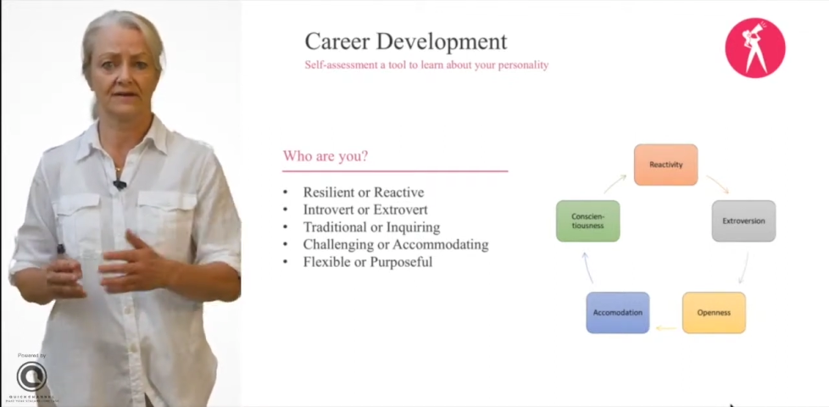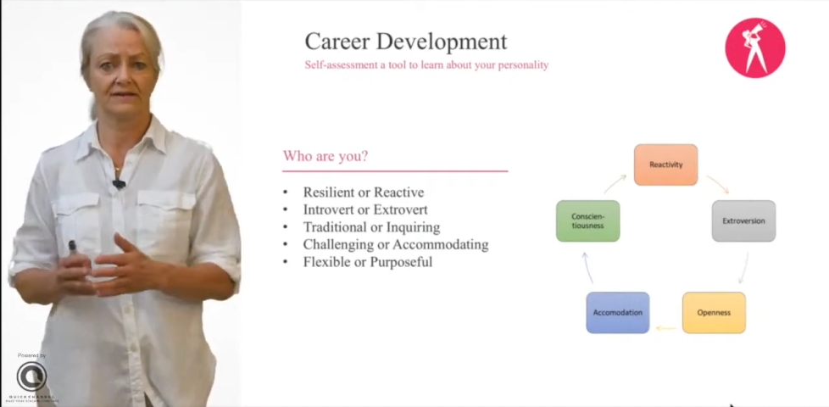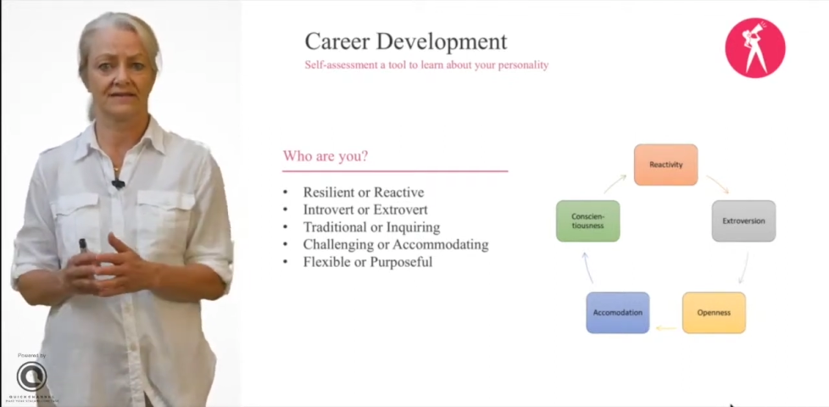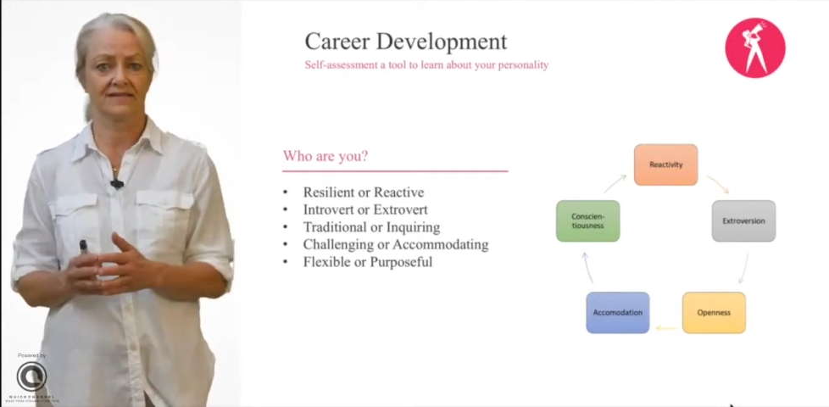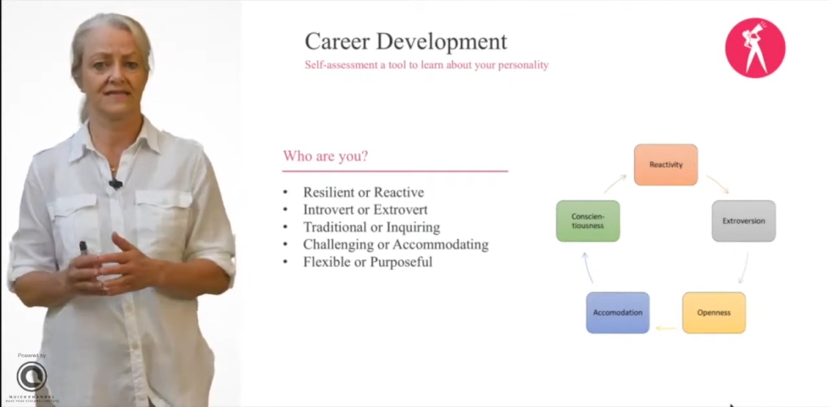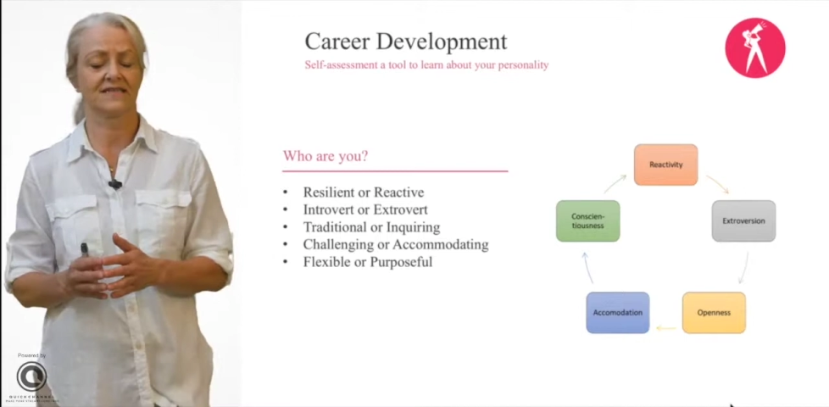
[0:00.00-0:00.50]

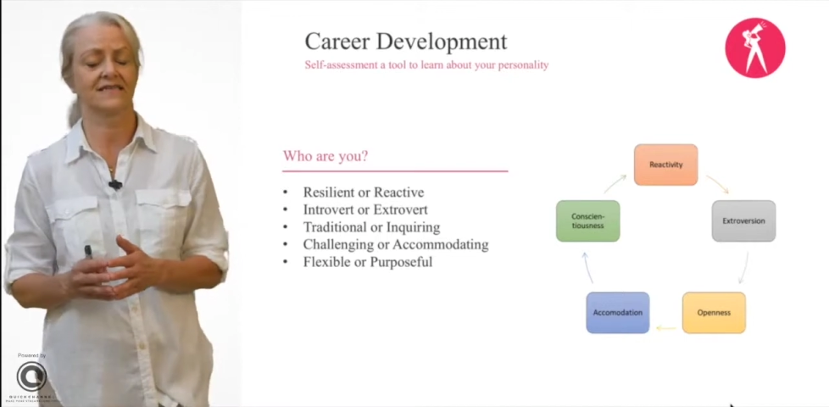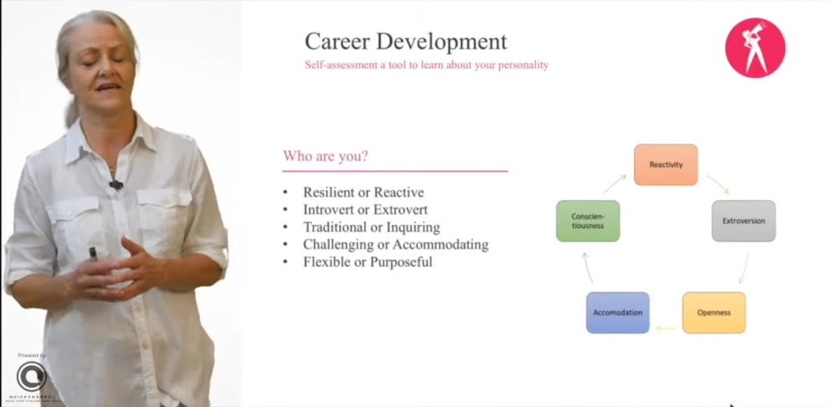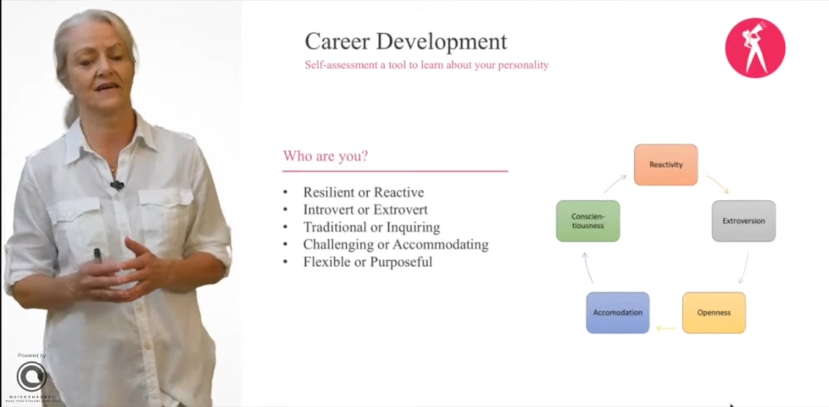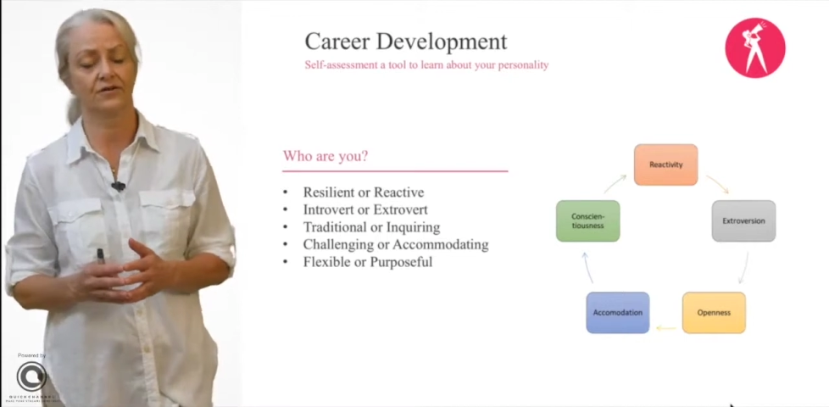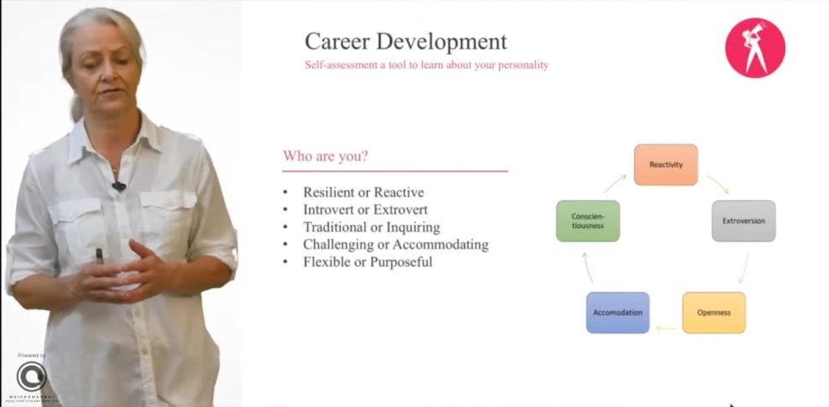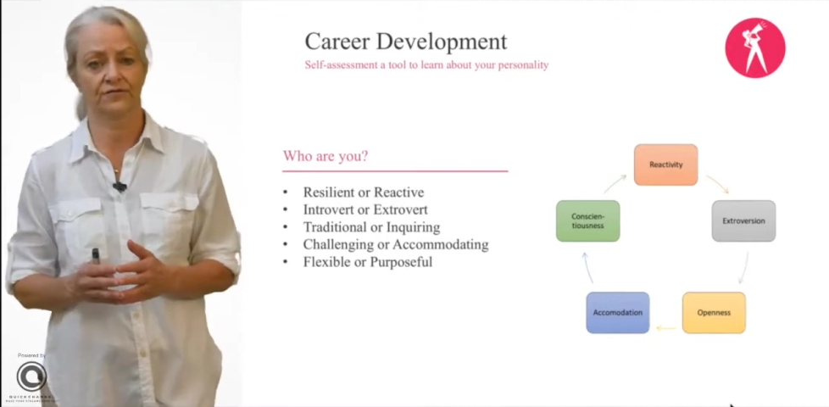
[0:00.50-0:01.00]
does it
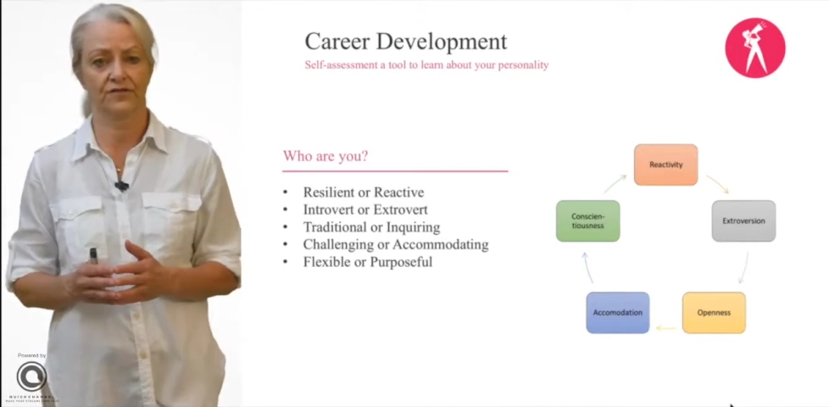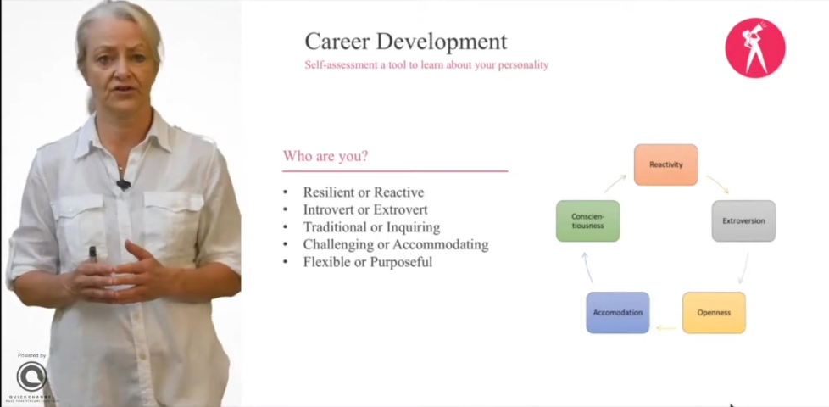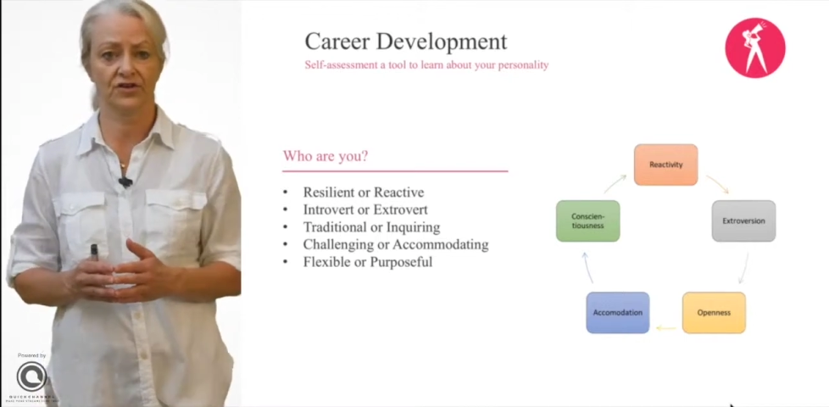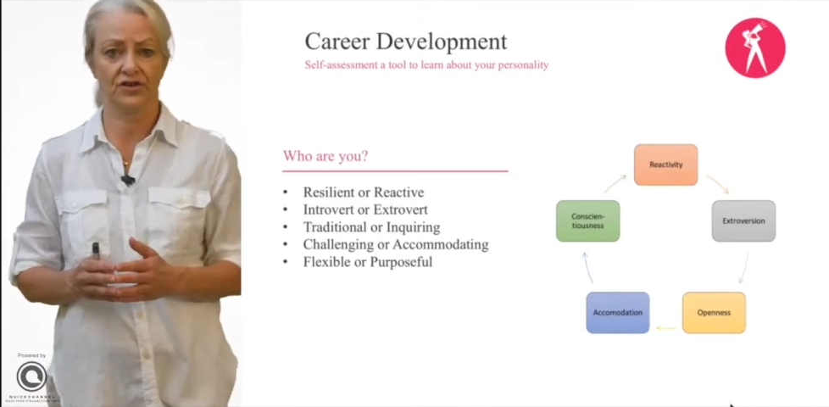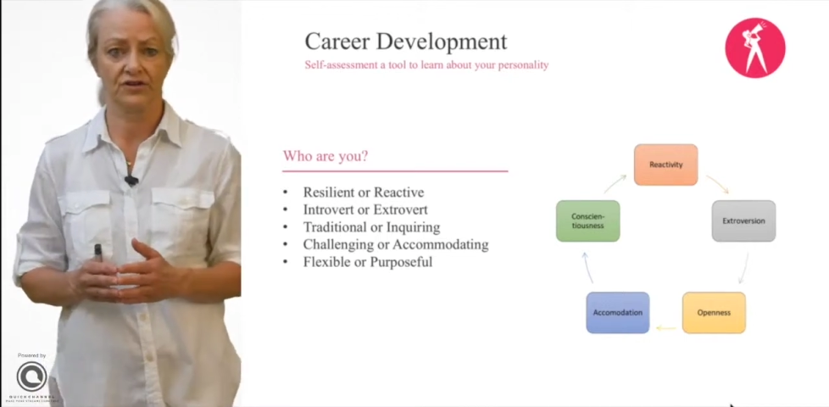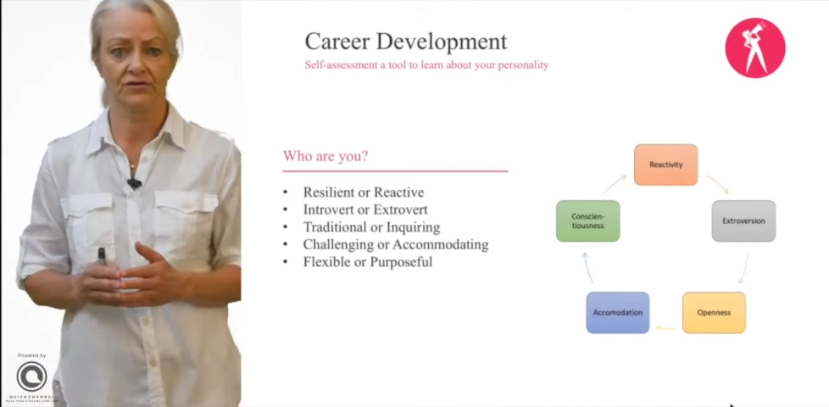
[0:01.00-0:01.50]
take for
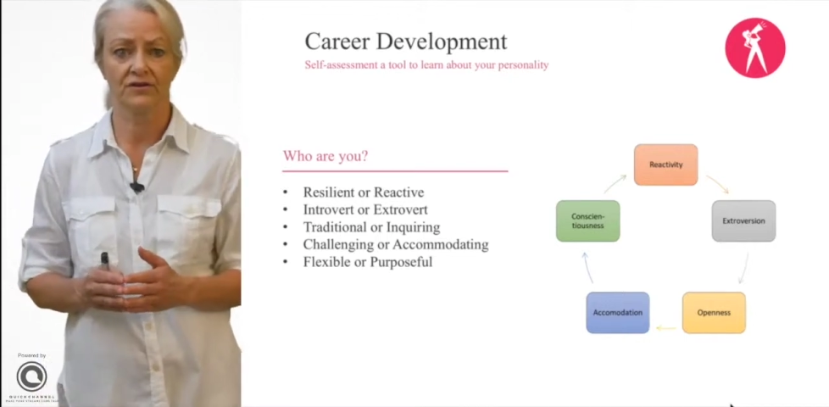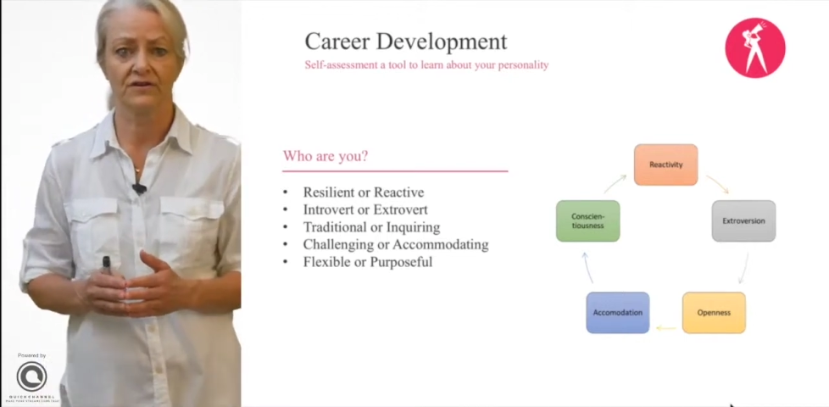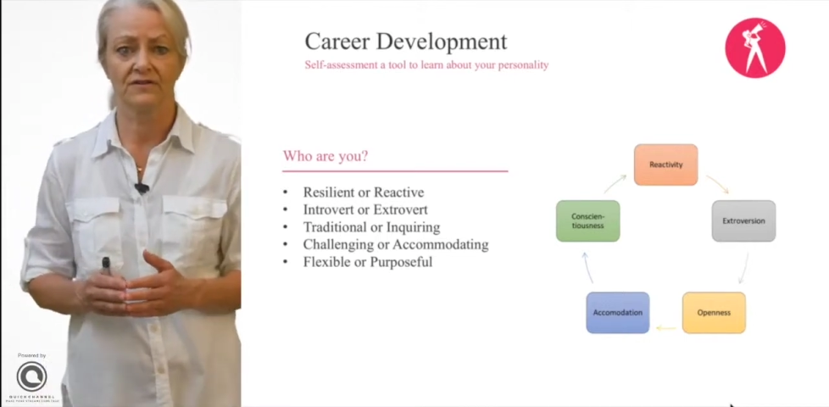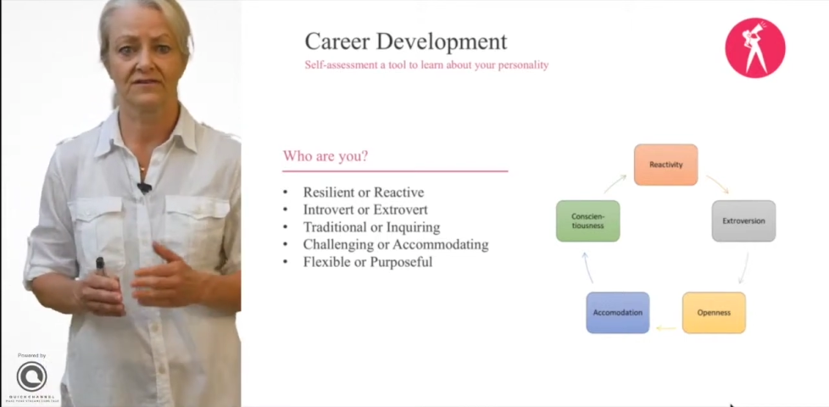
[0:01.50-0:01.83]
you